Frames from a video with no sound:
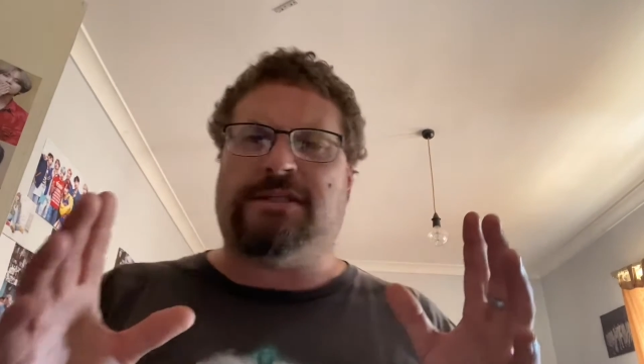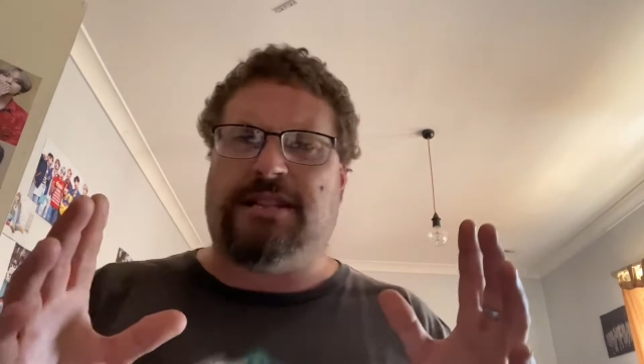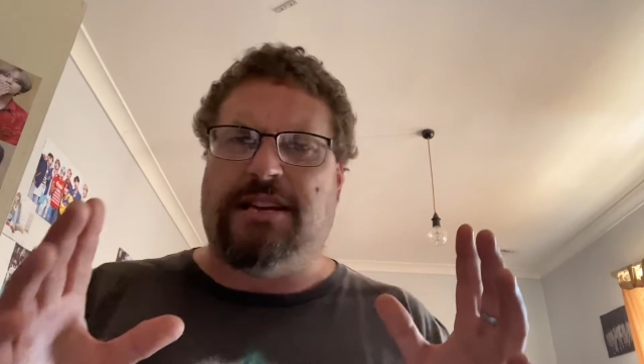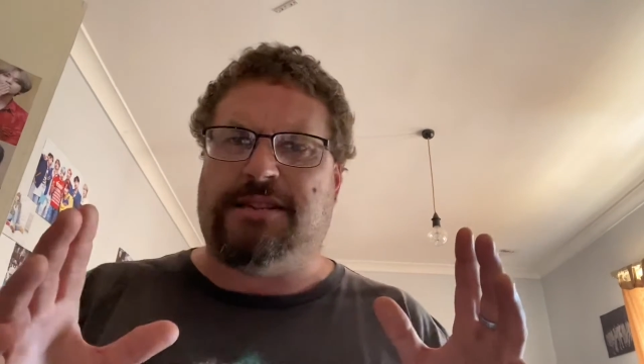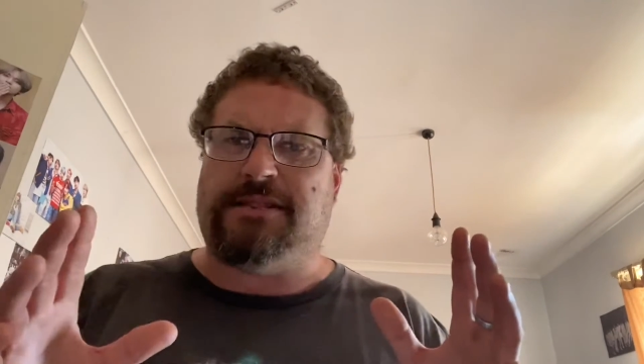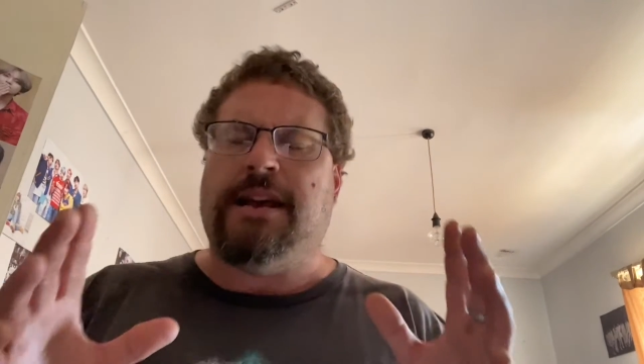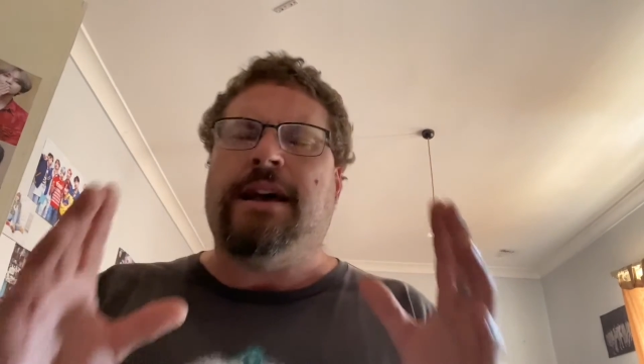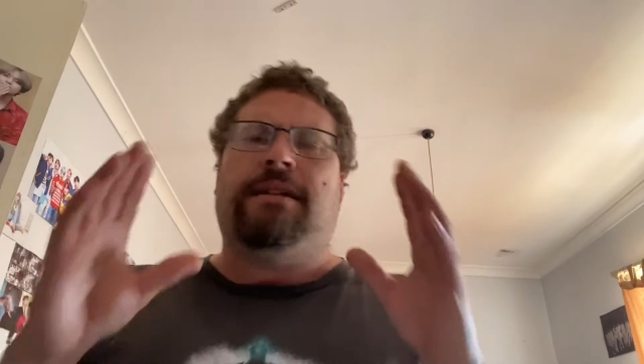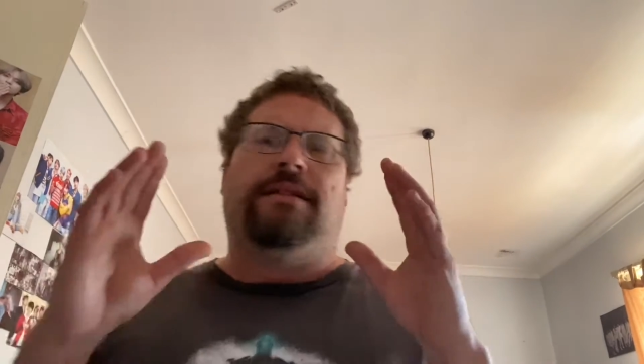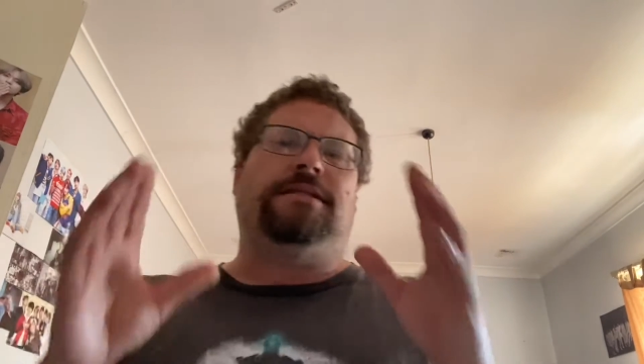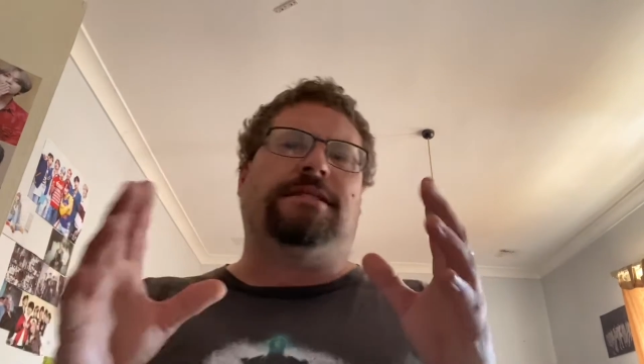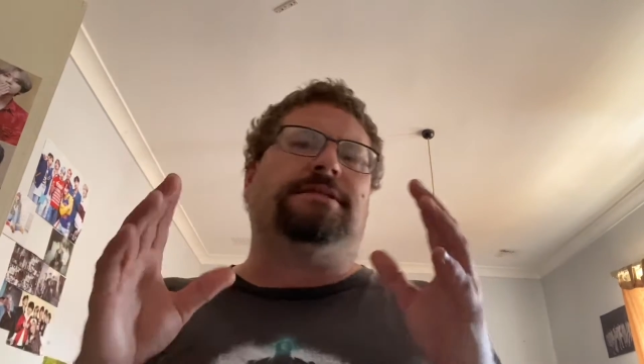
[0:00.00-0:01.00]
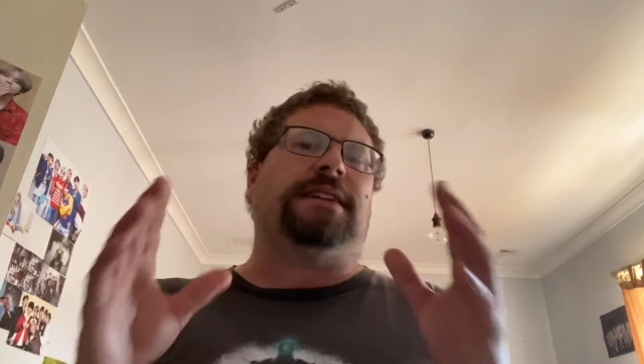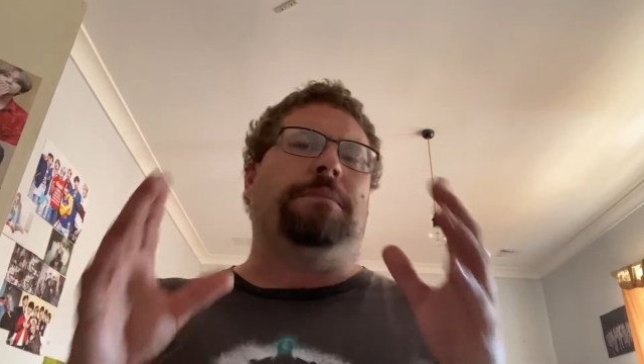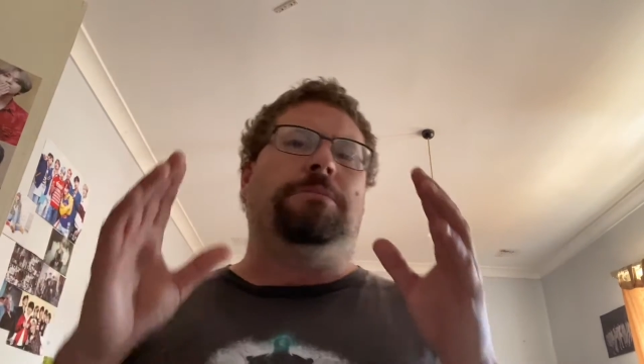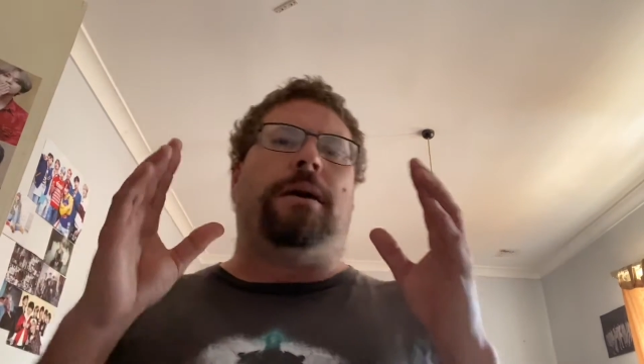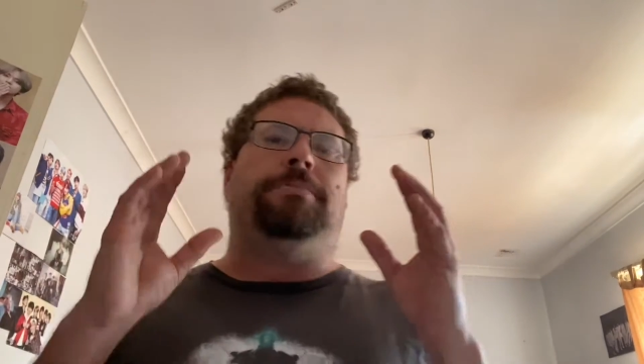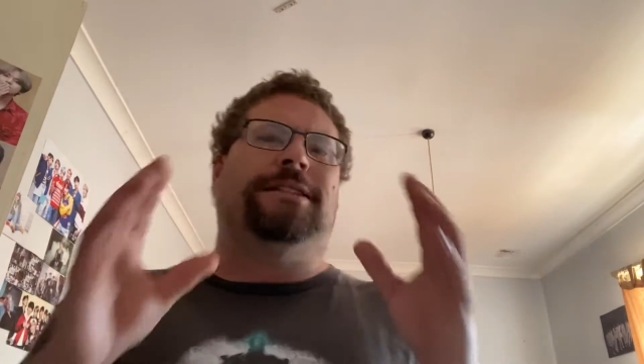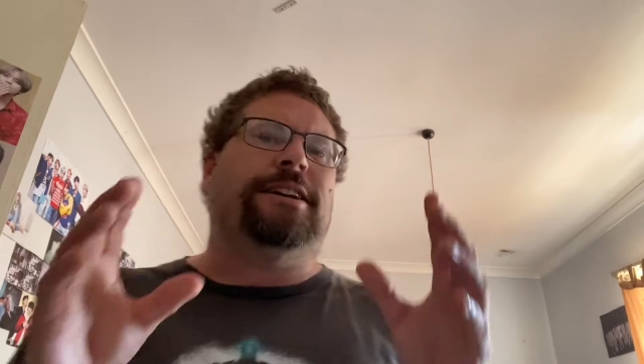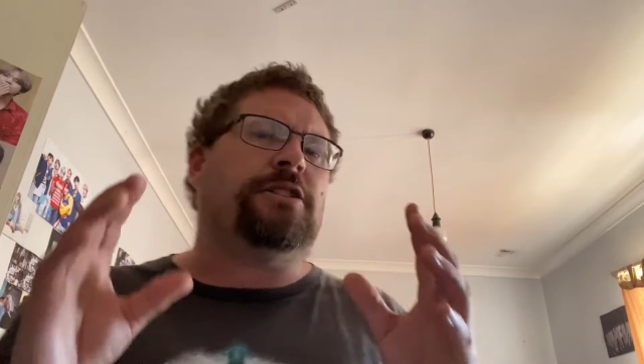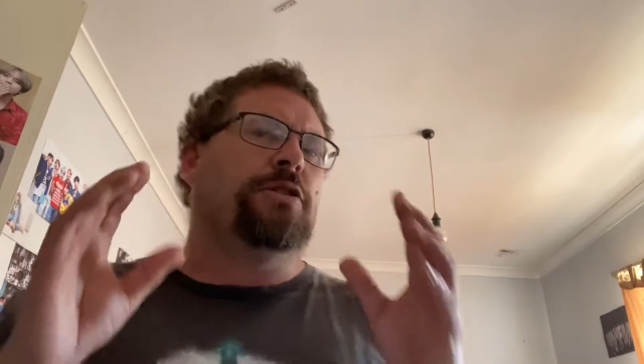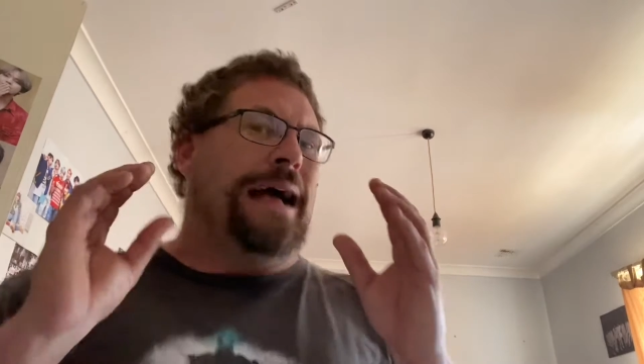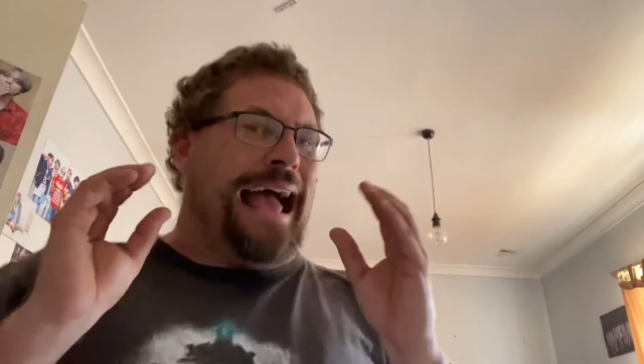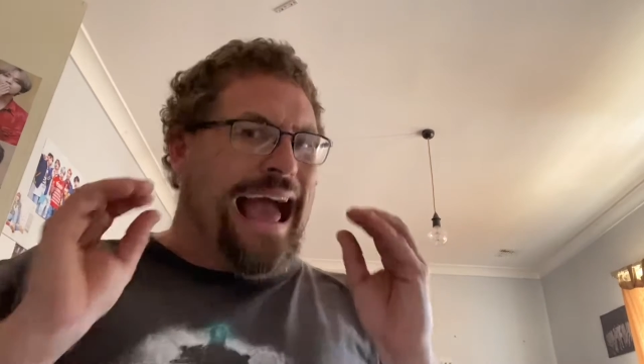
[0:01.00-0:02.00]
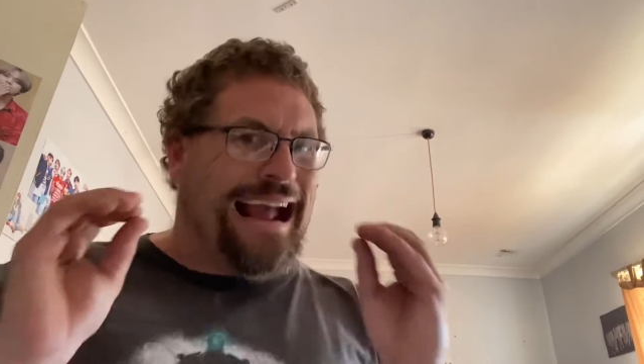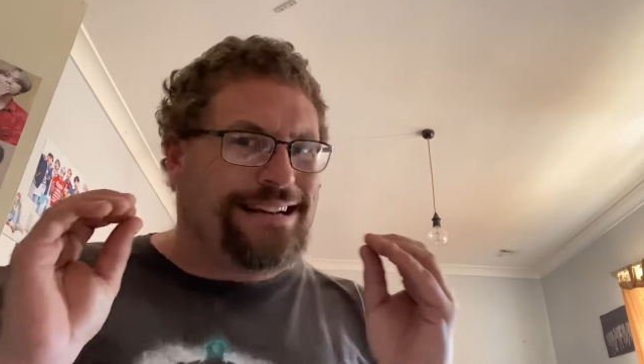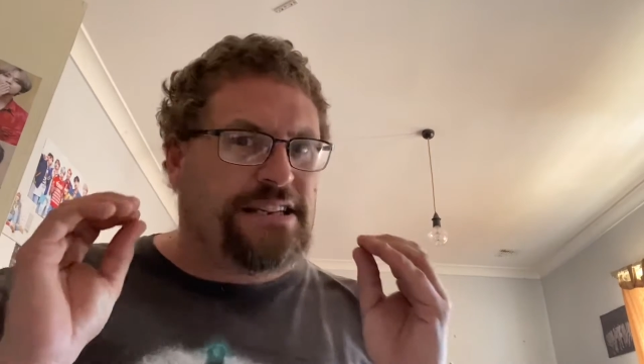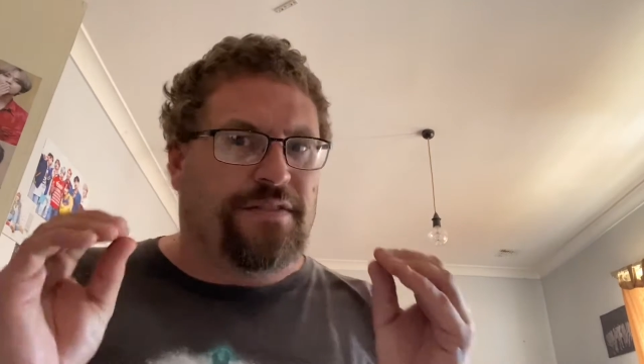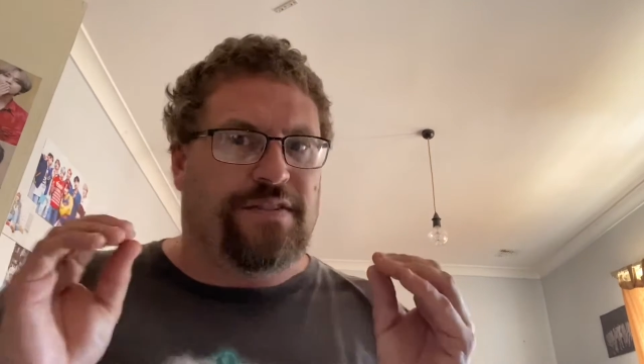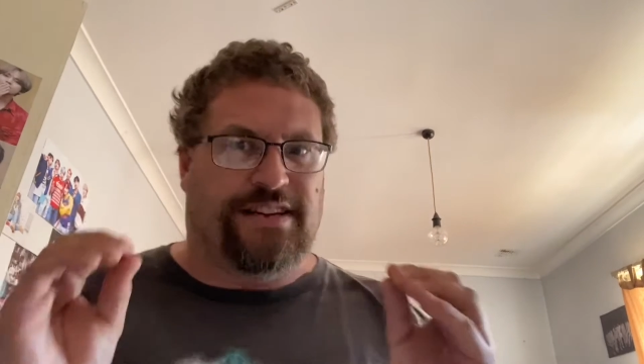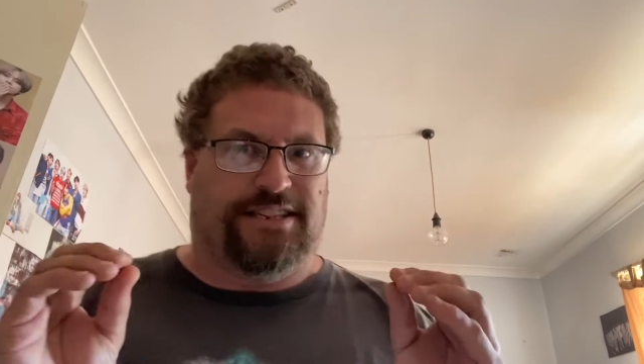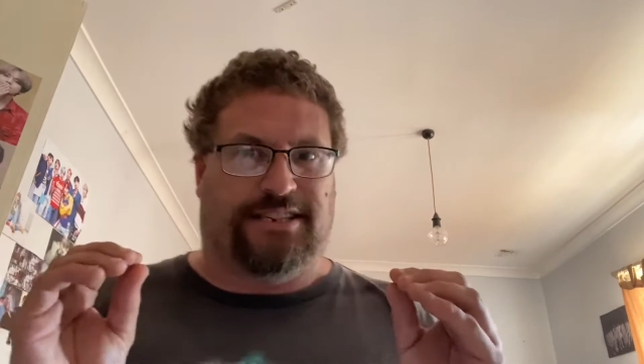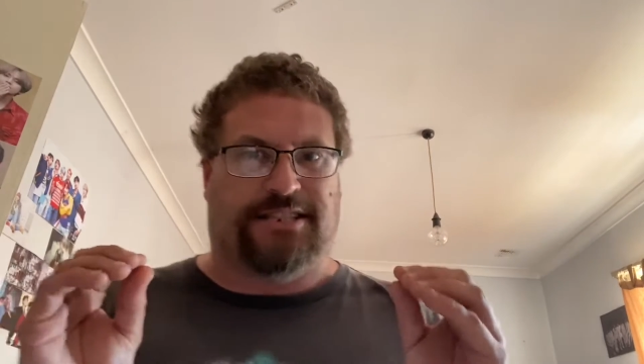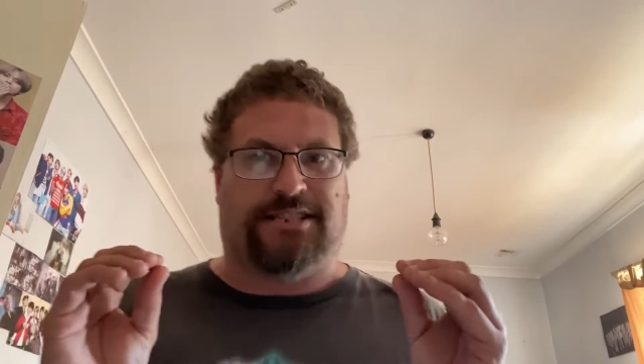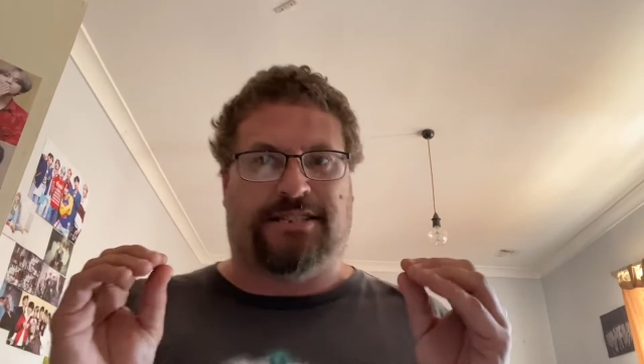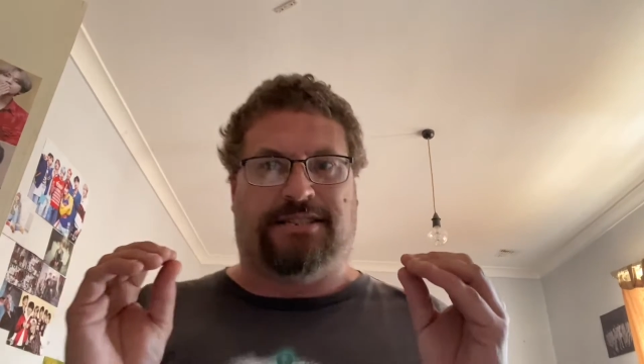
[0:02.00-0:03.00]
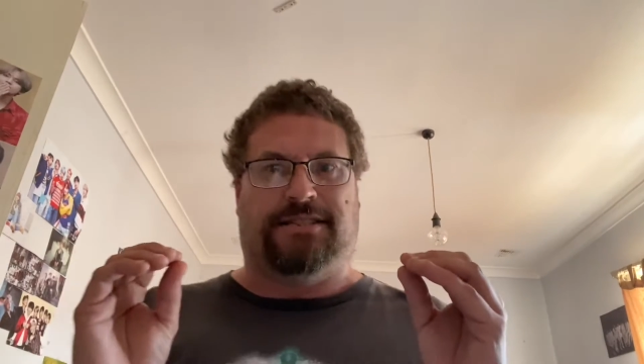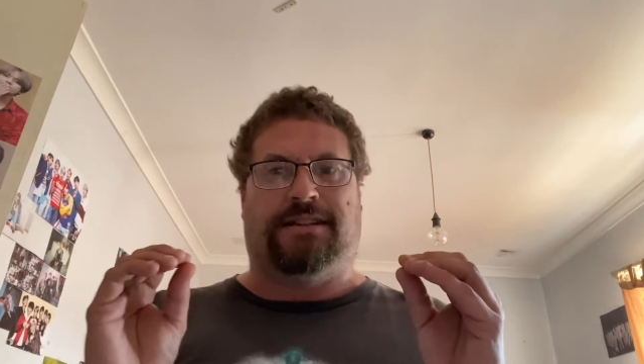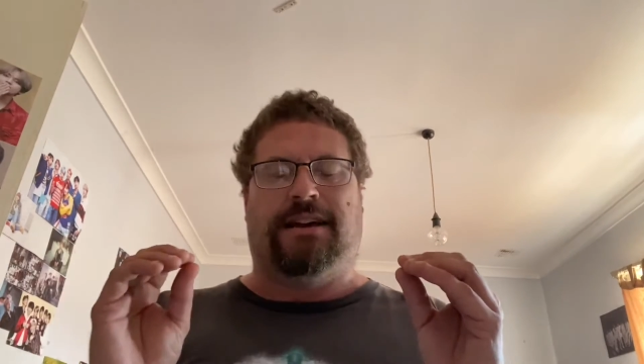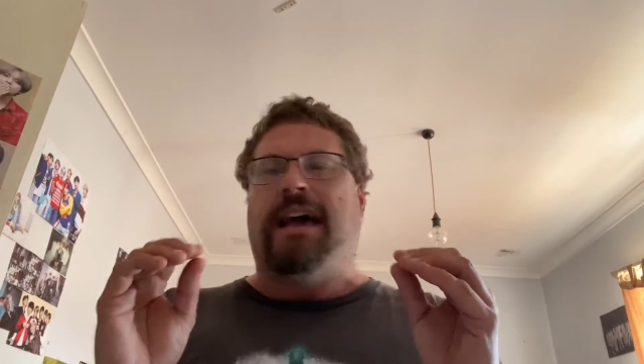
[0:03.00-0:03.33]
this. This is done by political activists.